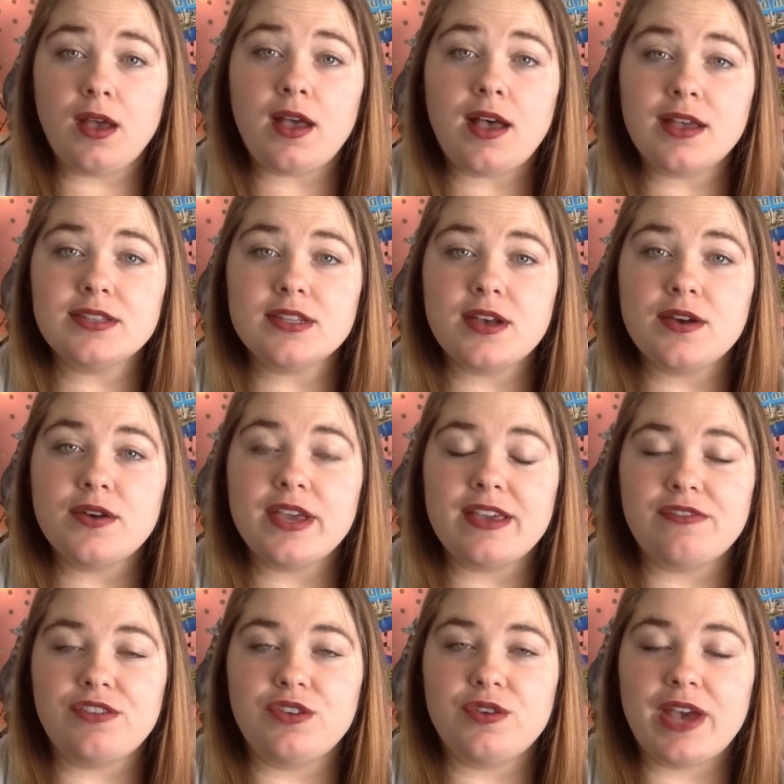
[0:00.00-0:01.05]
Also,
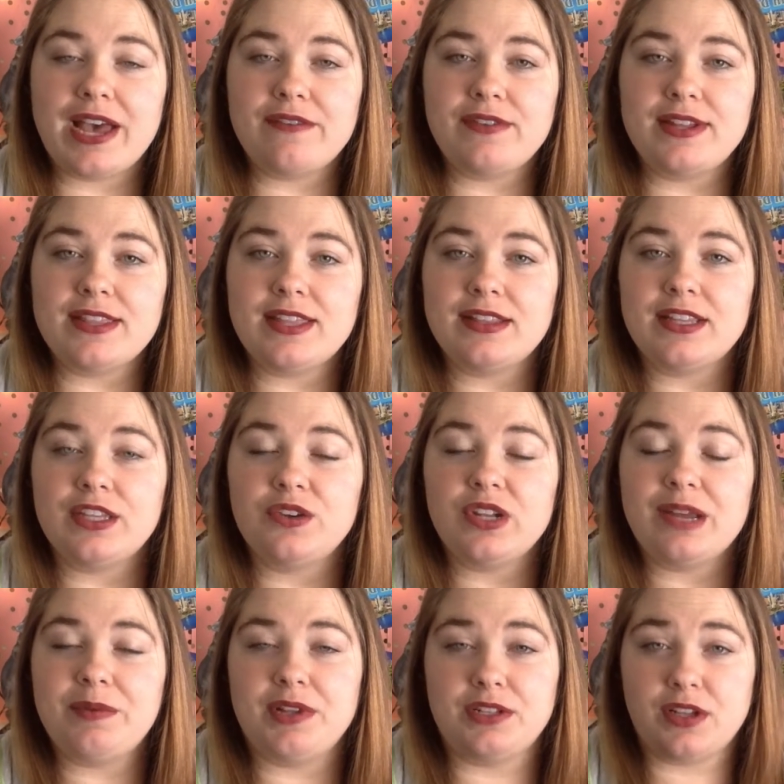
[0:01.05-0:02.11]
if you have anything that you would
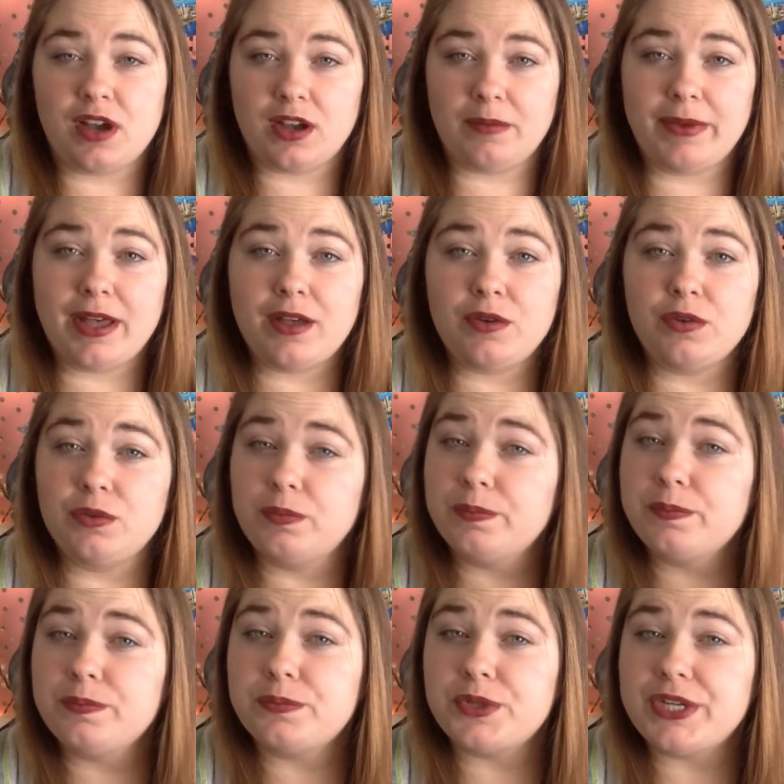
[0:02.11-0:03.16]
like me to talk about
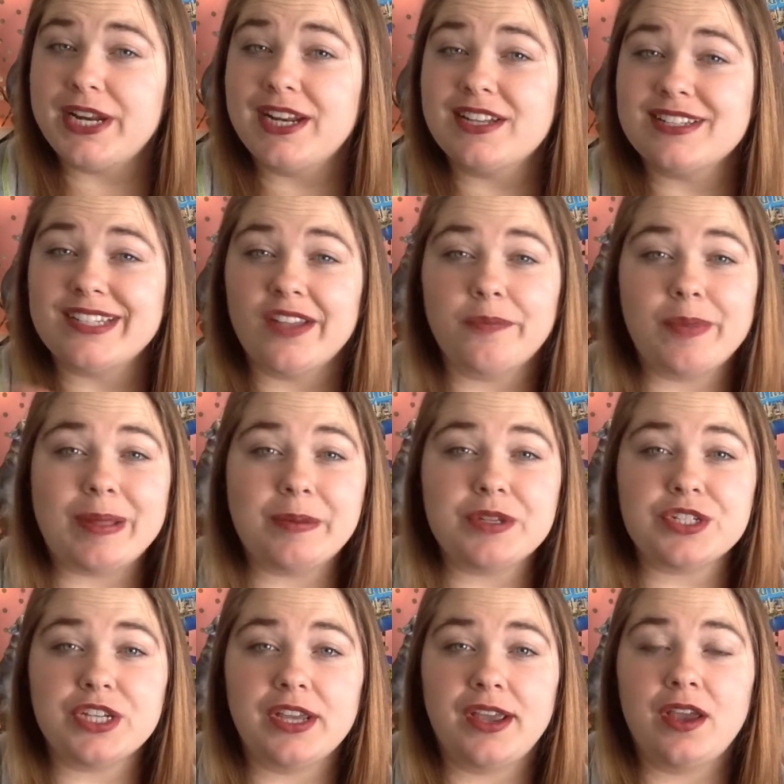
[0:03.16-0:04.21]
pertaining to
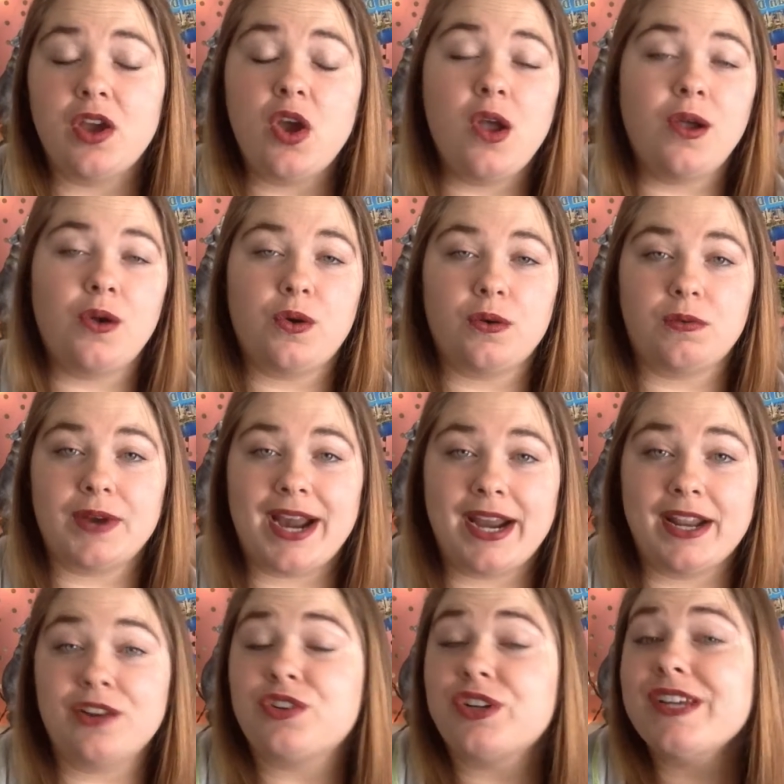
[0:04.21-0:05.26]
self-publishing or
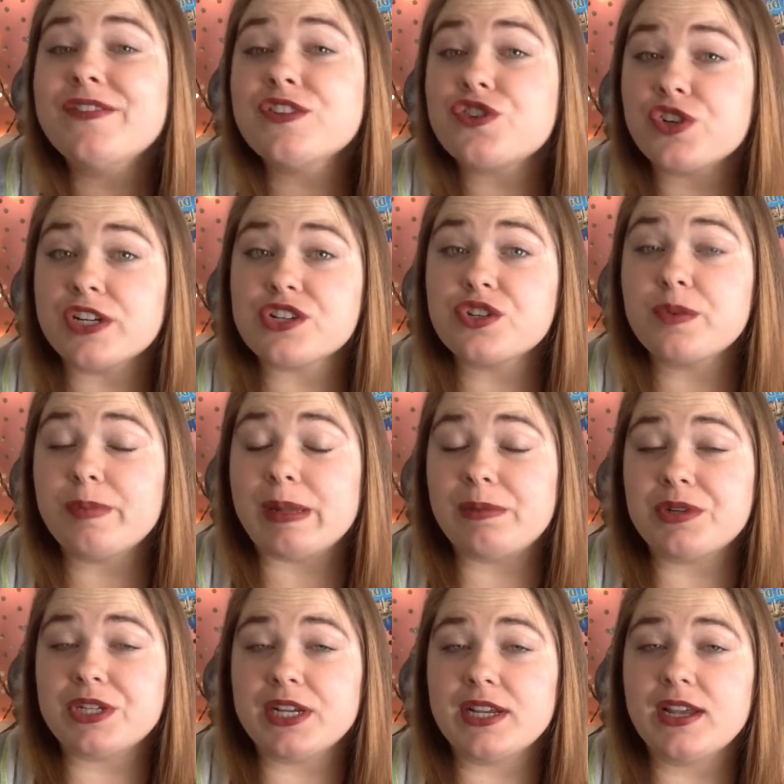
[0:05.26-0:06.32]
writing or even traditional
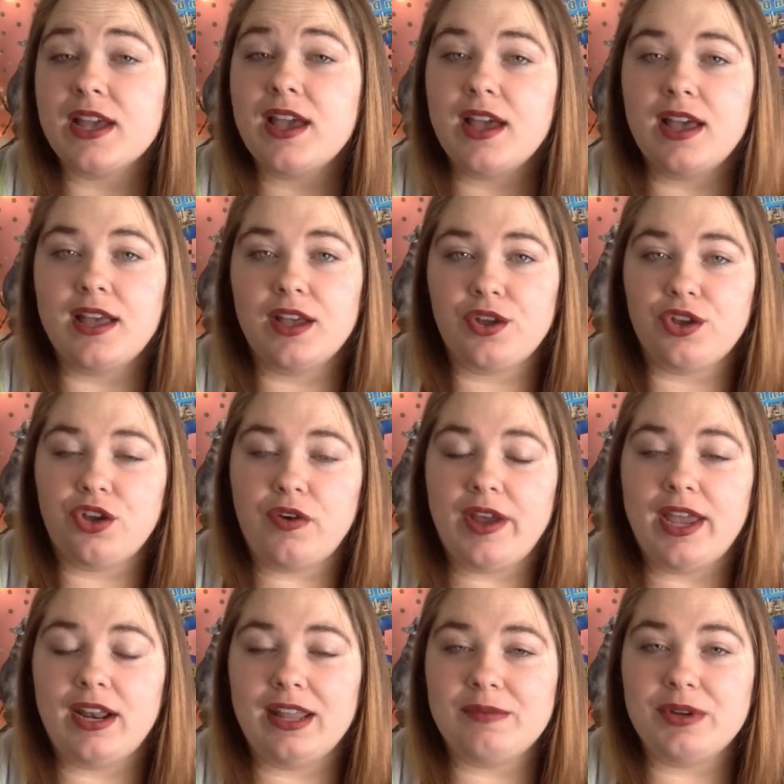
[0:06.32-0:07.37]
publishing, go
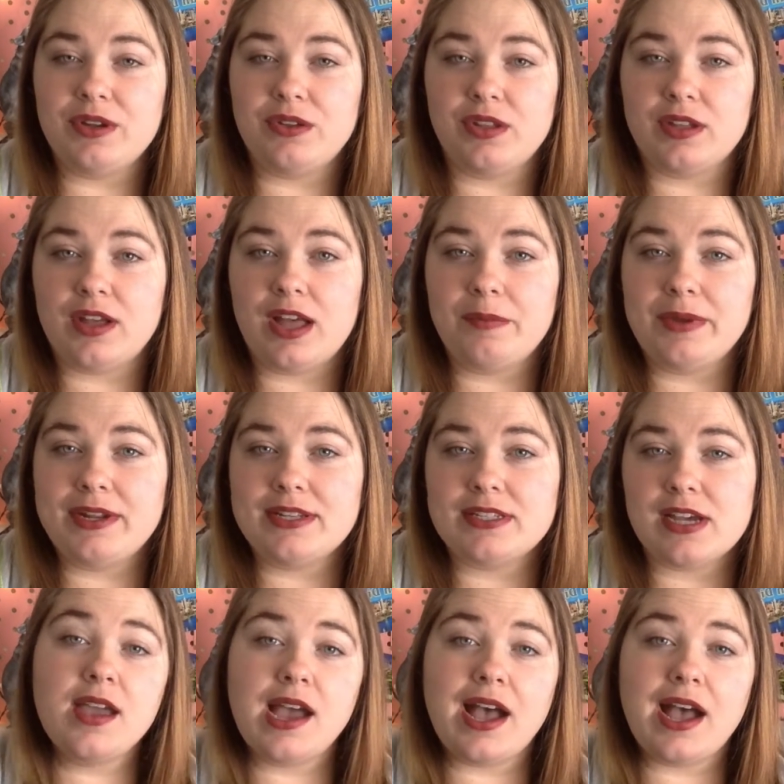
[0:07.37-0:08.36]
ahead and let me know in the comments.